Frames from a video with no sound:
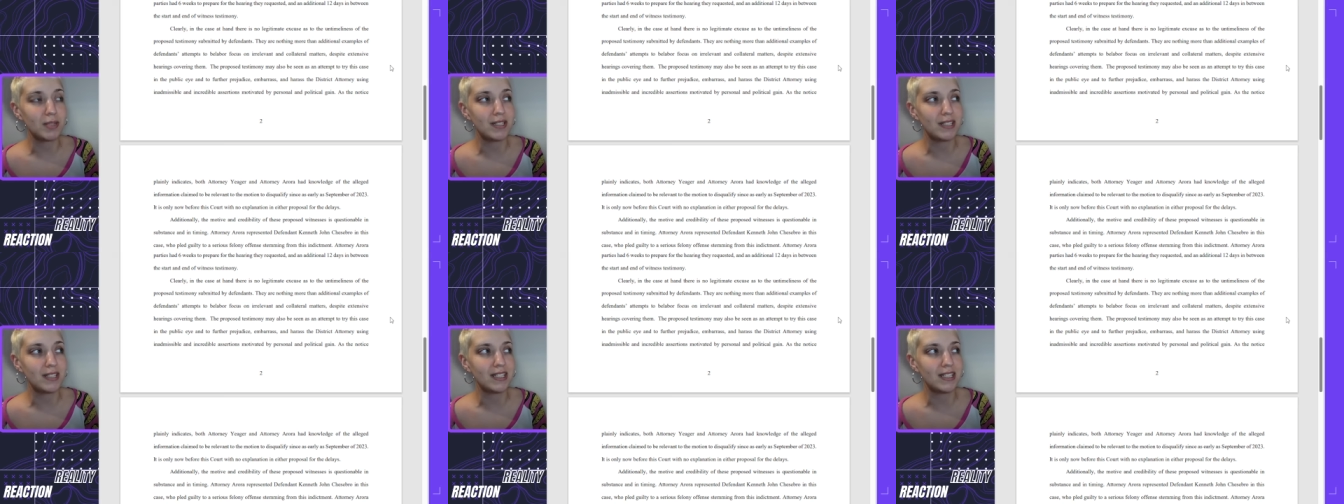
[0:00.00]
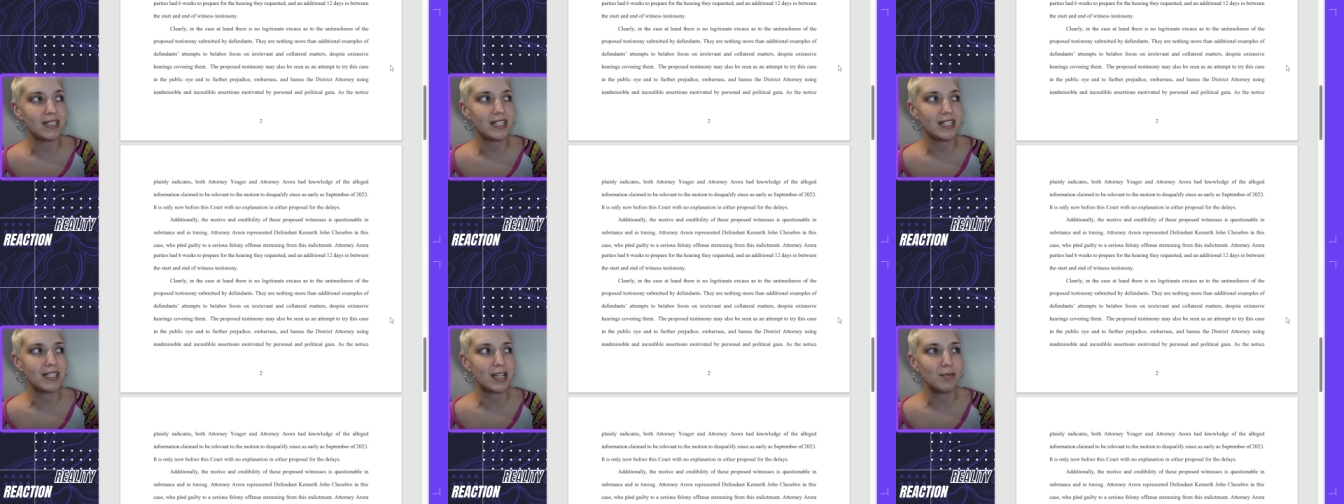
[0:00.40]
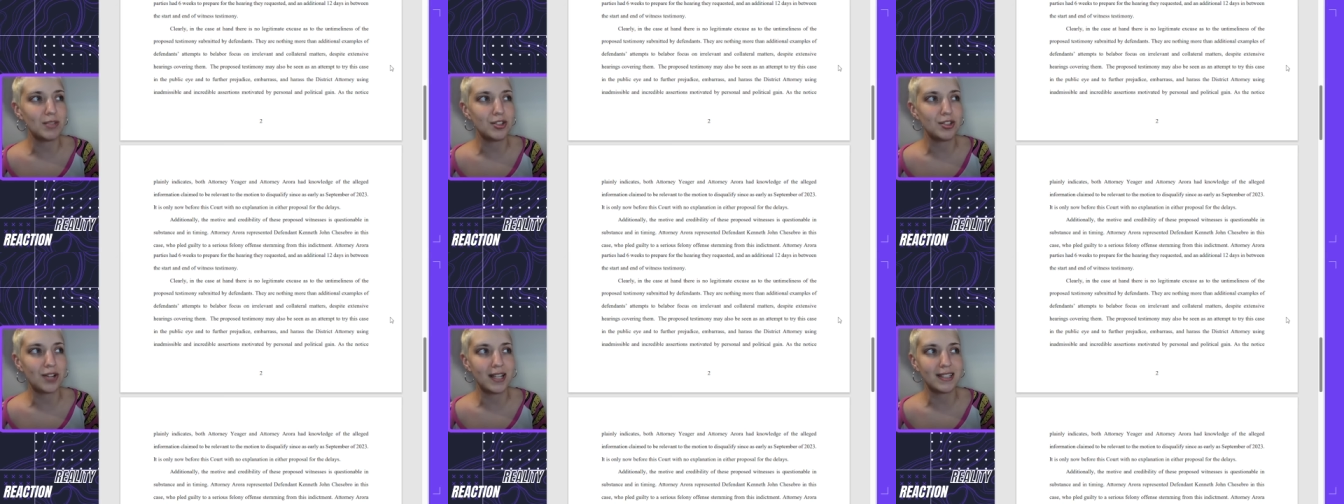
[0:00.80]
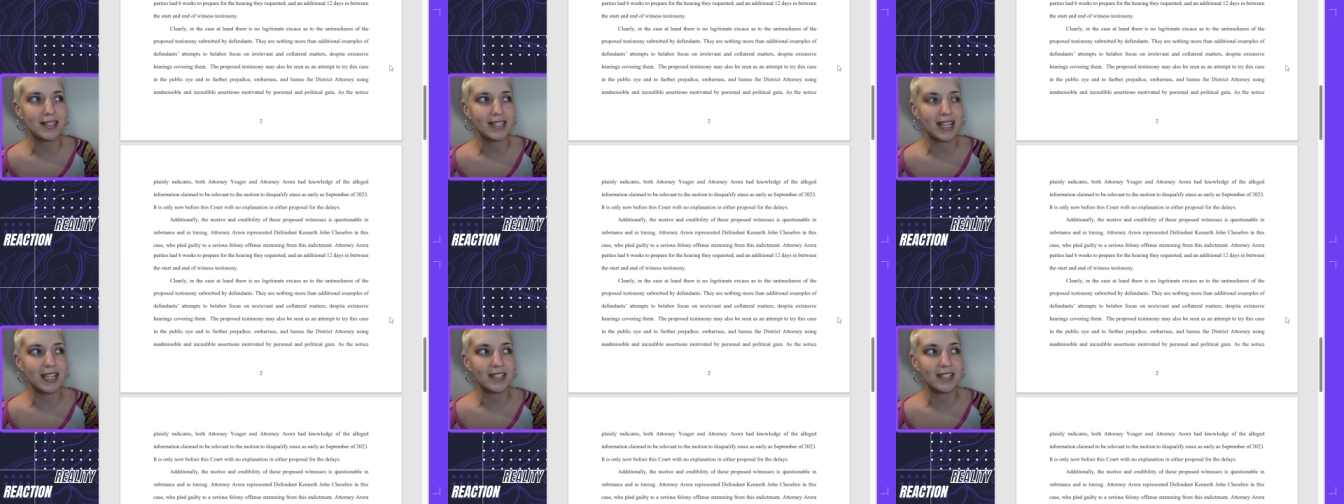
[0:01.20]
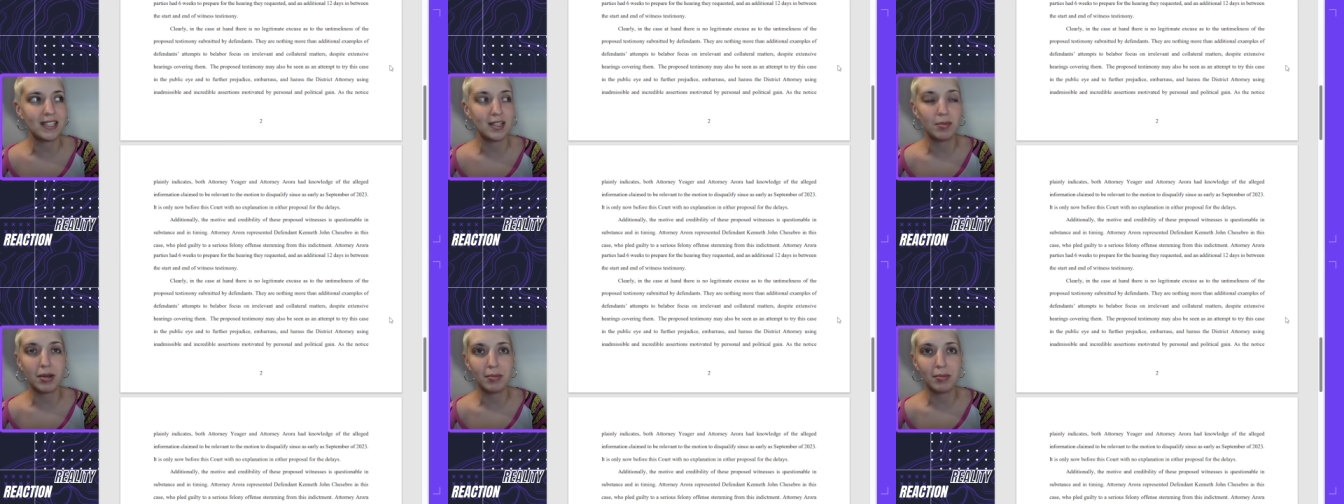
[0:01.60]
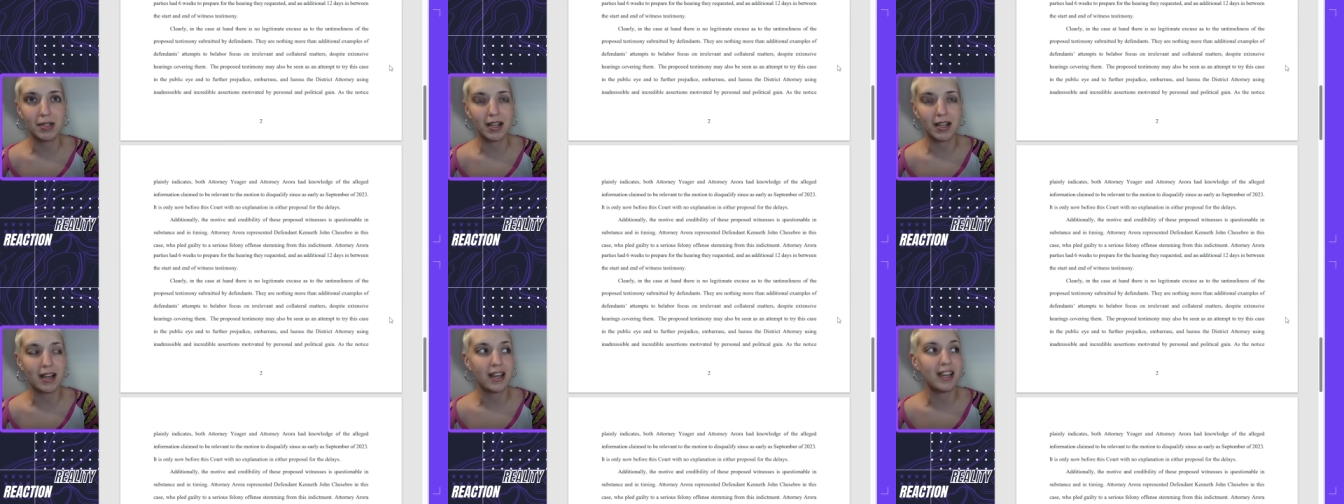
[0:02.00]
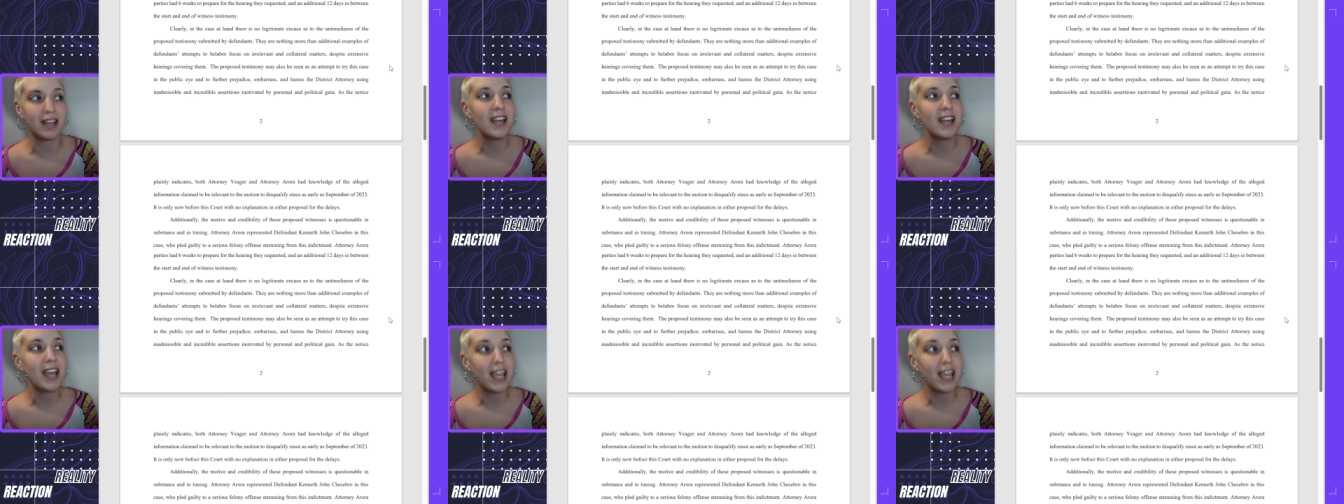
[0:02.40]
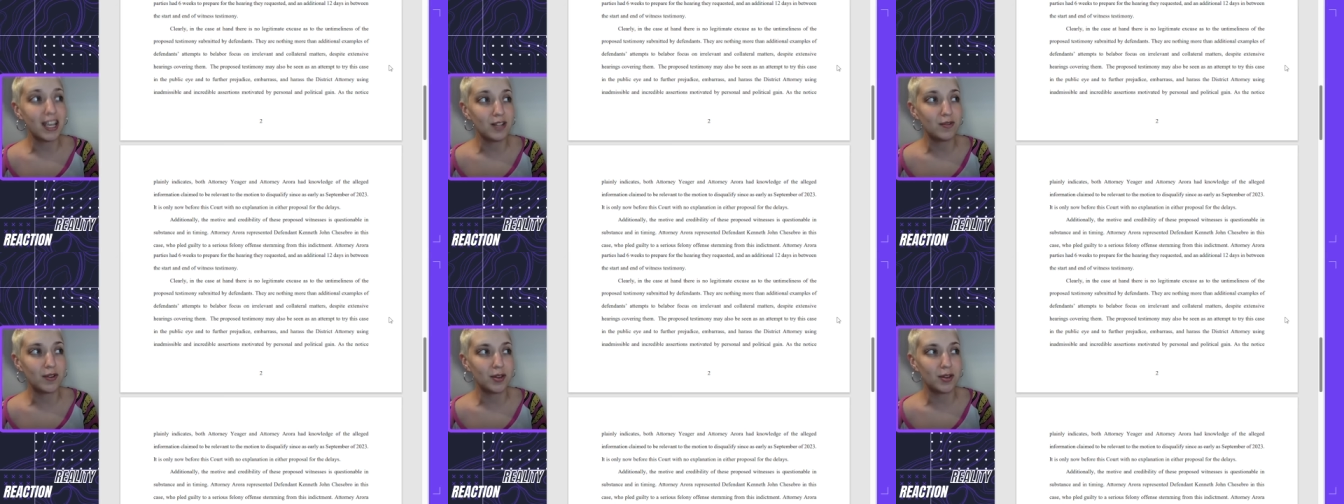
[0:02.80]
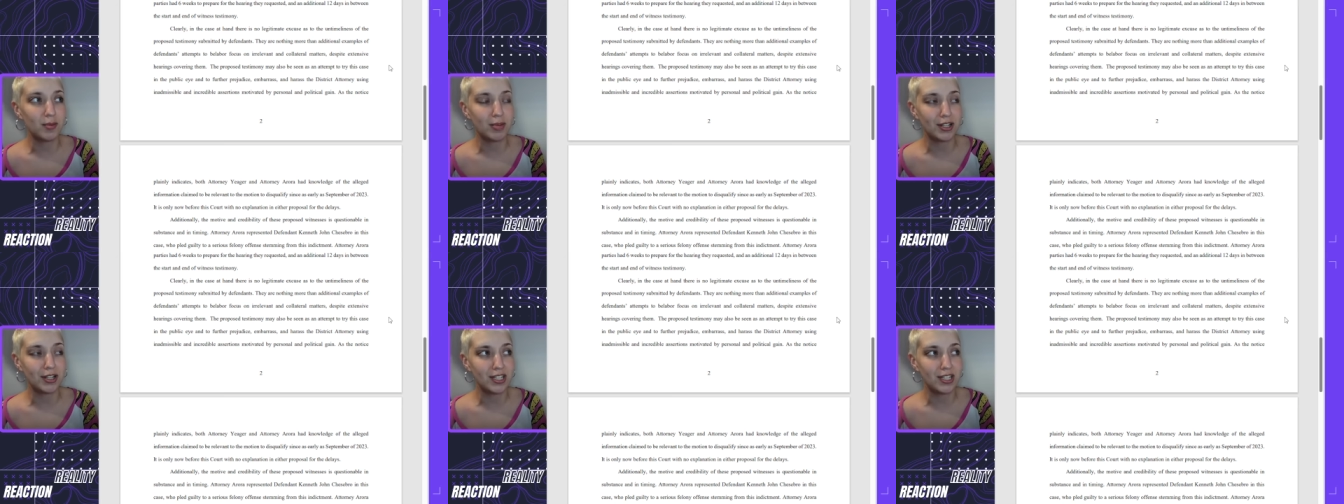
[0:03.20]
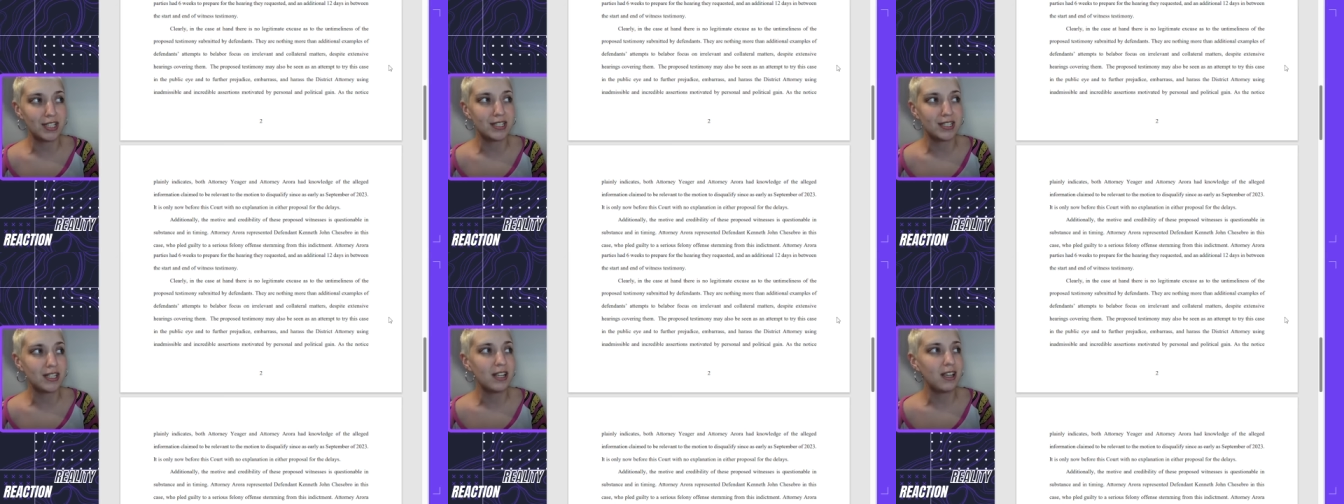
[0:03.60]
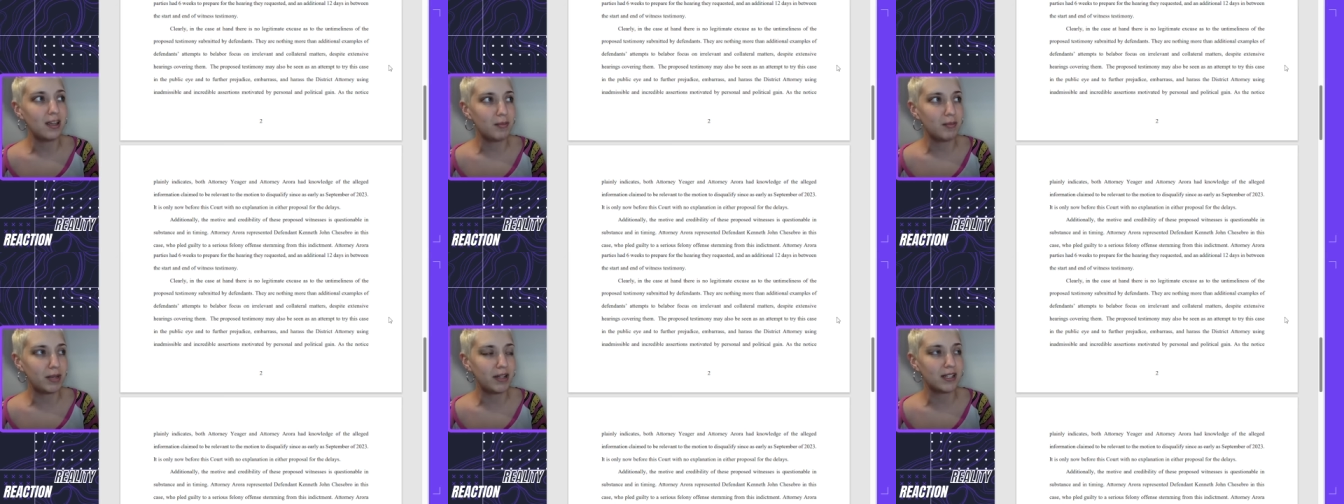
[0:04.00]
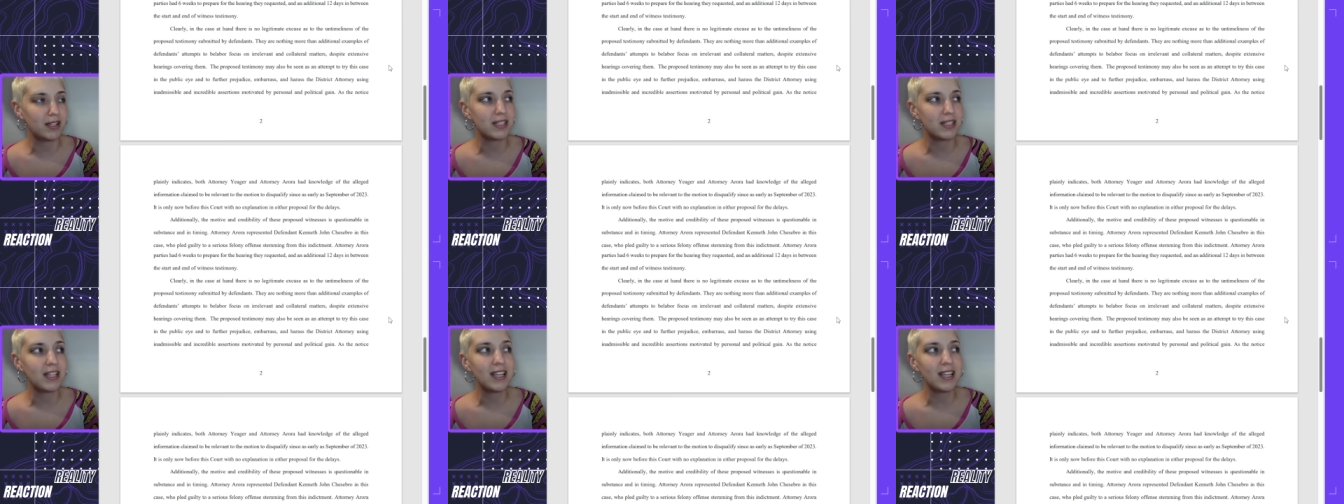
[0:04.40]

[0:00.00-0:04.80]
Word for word: be seen as an attempt to try this case in the public eye and further prejudice, embarrass,